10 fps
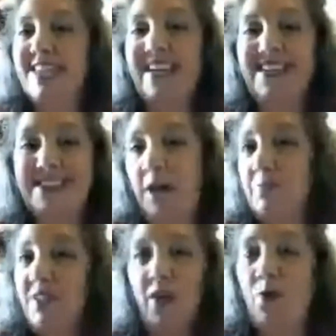any time
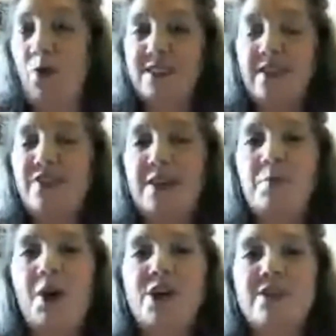that I want to the theme
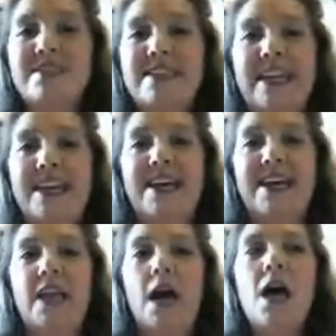parks,
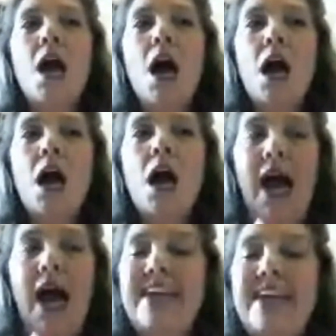and
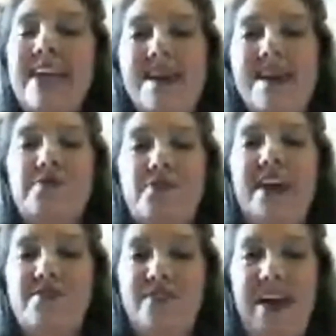I
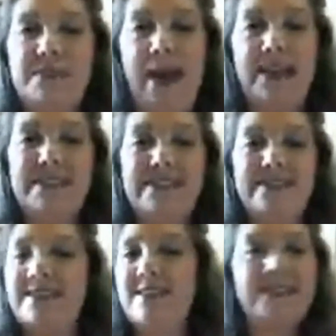cannot find fast
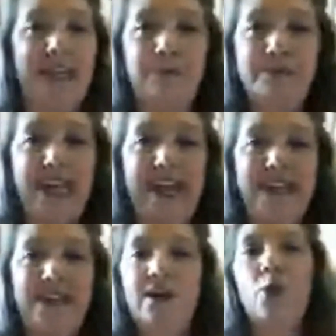passes same
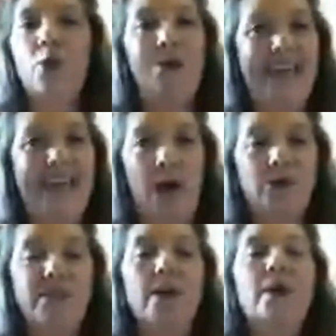day, a week
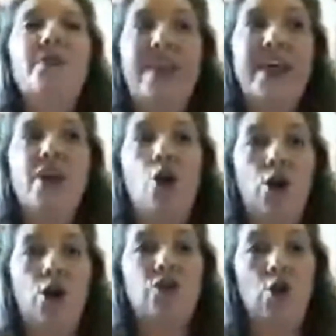out. They
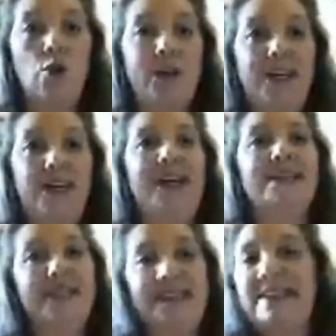are going
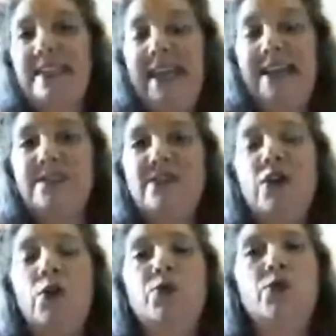at 60 days.
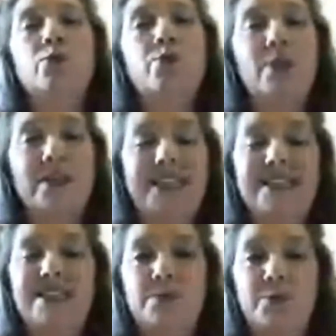So you really need
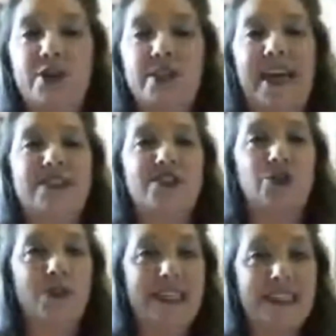to book as
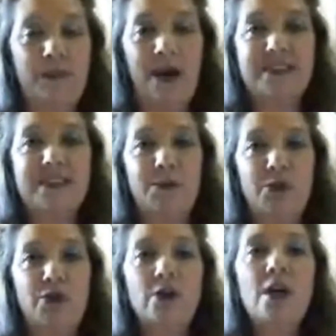early as
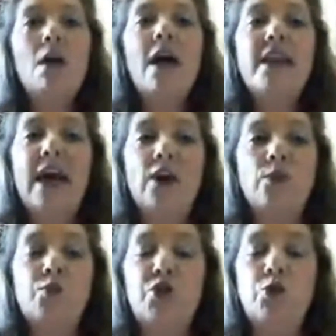possible. Now,
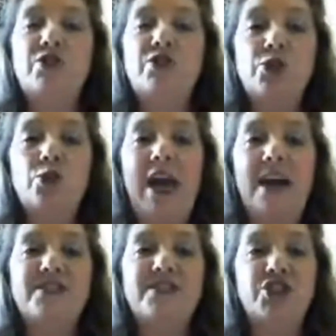you do have
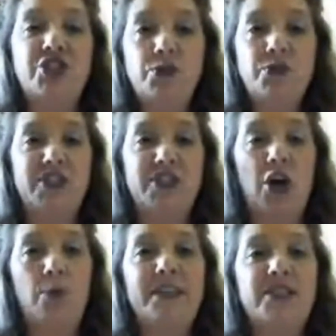to choose, though,
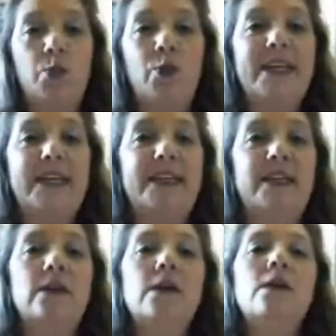between
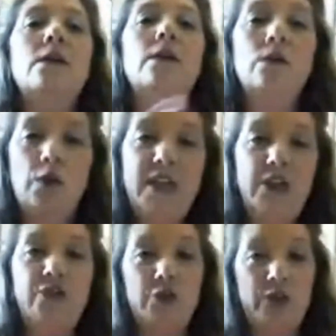
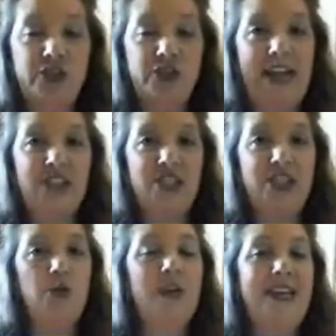either
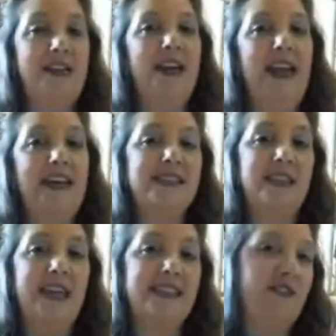attraction. You cannot
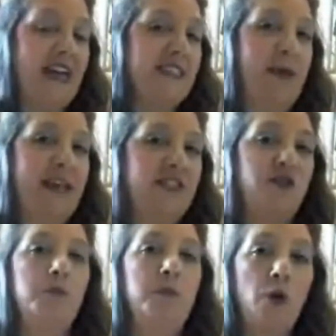select a fast pass
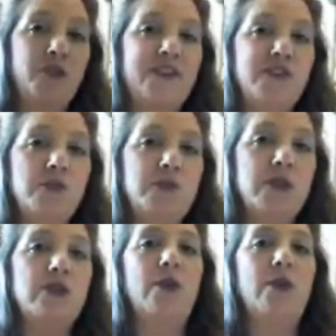for both of
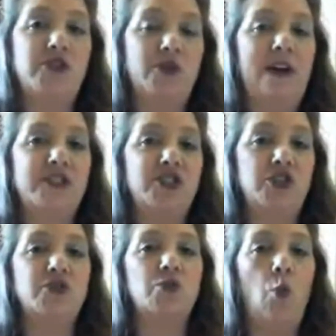them. You do have to
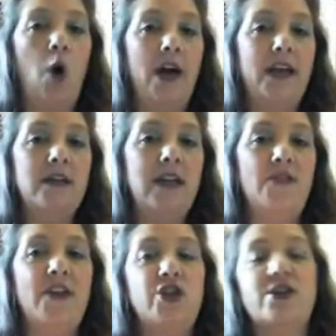choose one, and
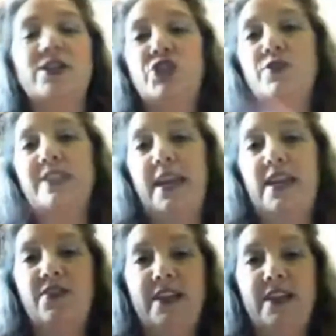then you can choose
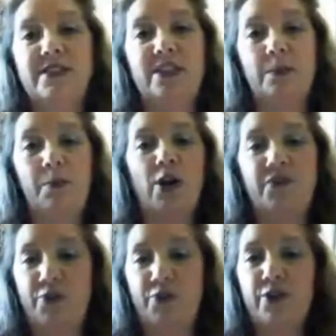anything else in the park
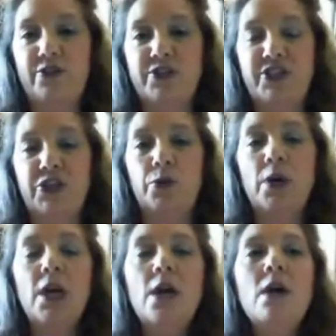for your other two.
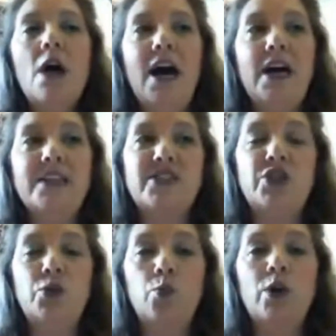So you
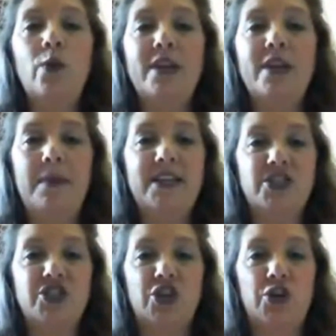will want to make
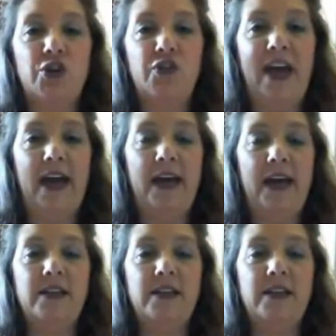sure that